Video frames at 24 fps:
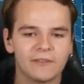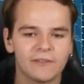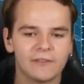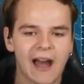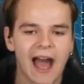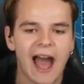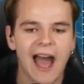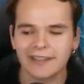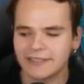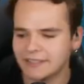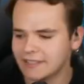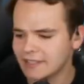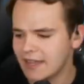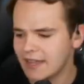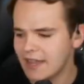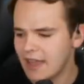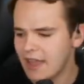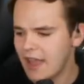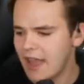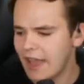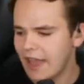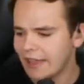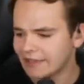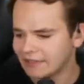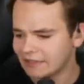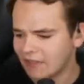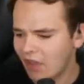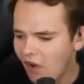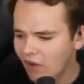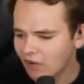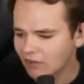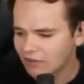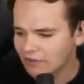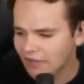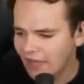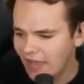flat and
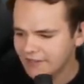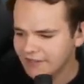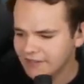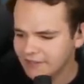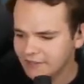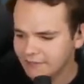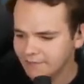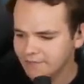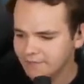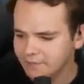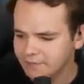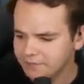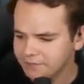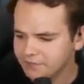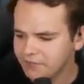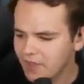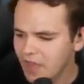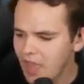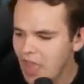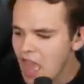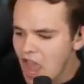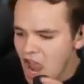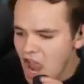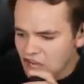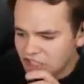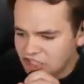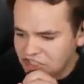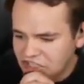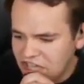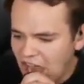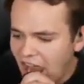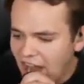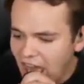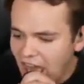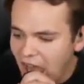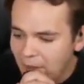long landing.
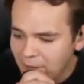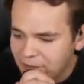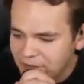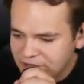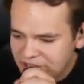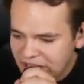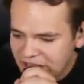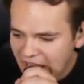Shut up,